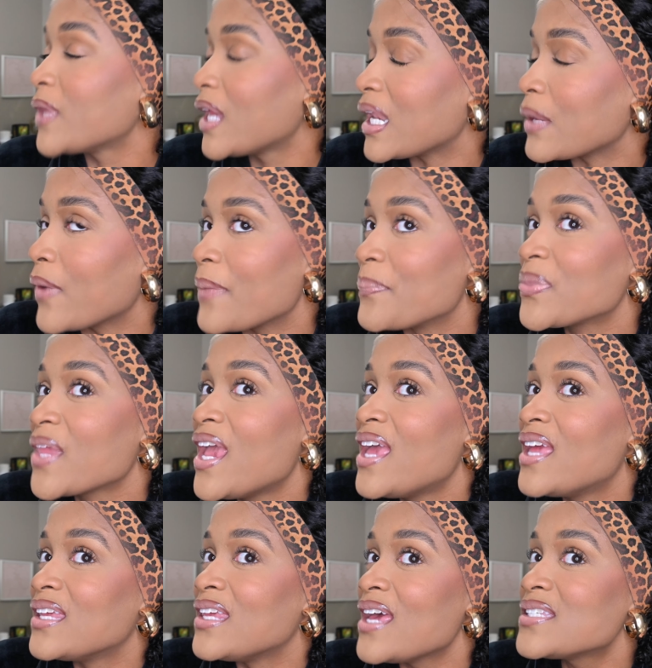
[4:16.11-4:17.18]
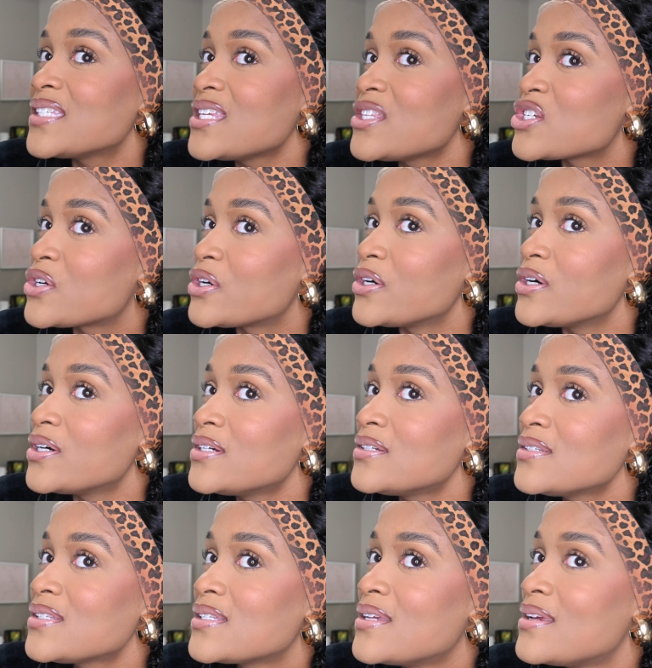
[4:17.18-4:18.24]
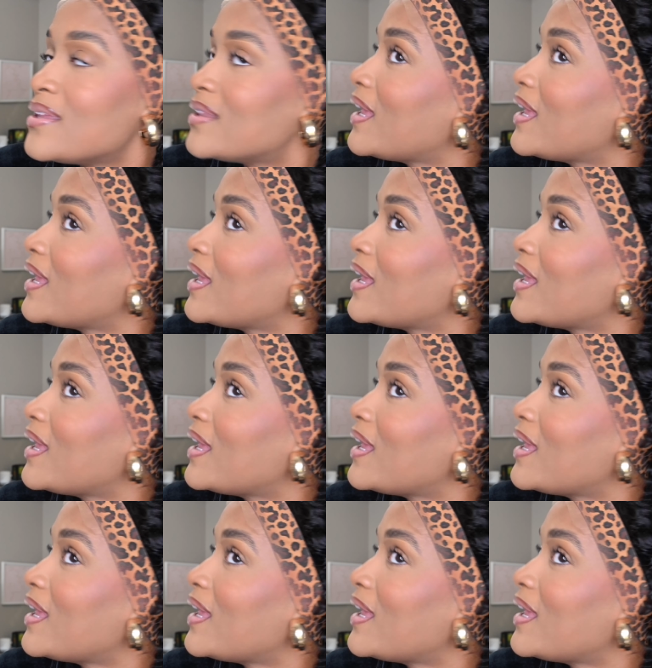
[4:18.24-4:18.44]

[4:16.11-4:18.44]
Anyway, y'all see the curls?